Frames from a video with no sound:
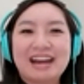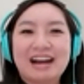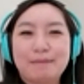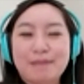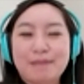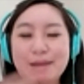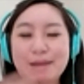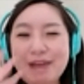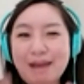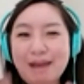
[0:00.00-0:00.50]

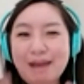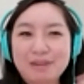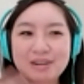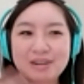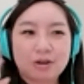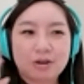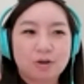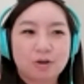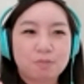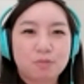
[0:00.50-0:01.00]
Um, I'm happy to
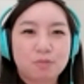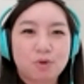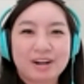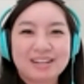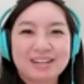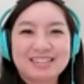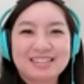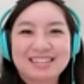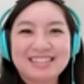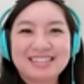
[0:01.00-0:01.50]
go more
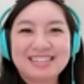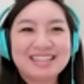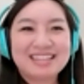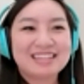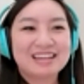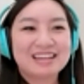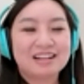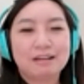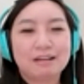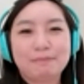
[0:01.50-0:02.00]
into
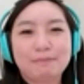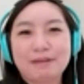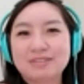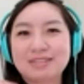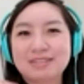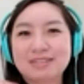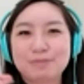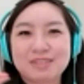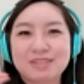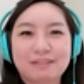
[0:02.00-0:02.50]
detail about
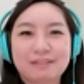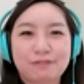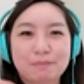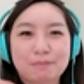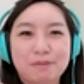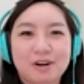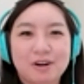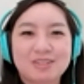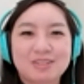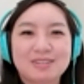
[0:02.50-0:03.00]
specific
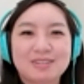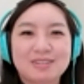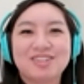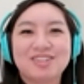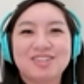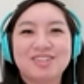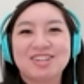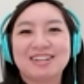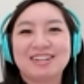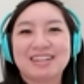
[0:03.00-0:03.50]
parts of the
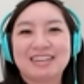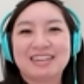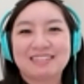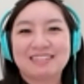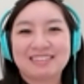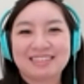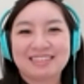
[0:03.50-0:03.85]
journey.